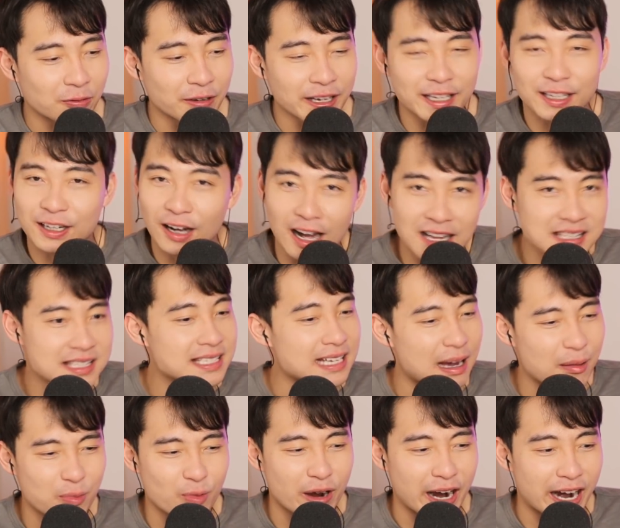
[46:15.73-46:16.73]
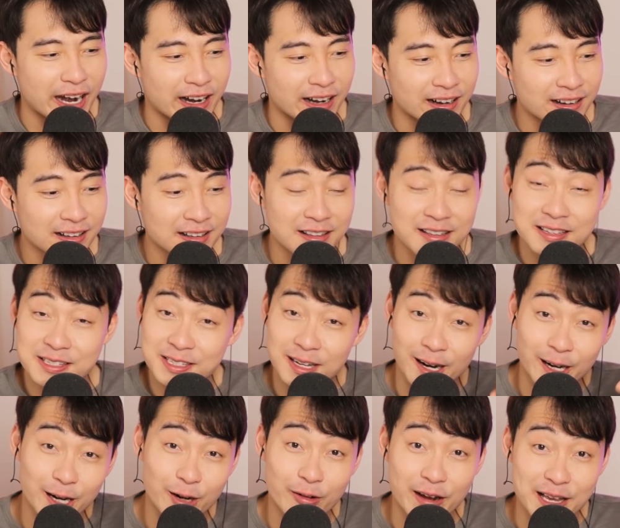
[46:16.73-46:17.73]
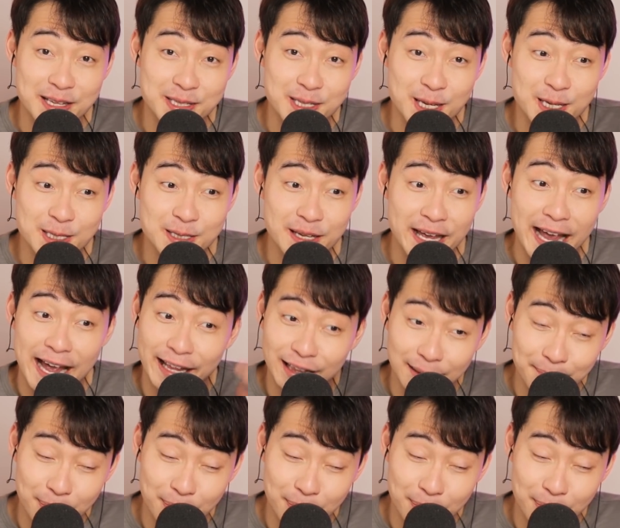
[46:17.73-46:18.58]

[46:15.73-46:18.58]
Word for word: We got somewhere. Started racist and the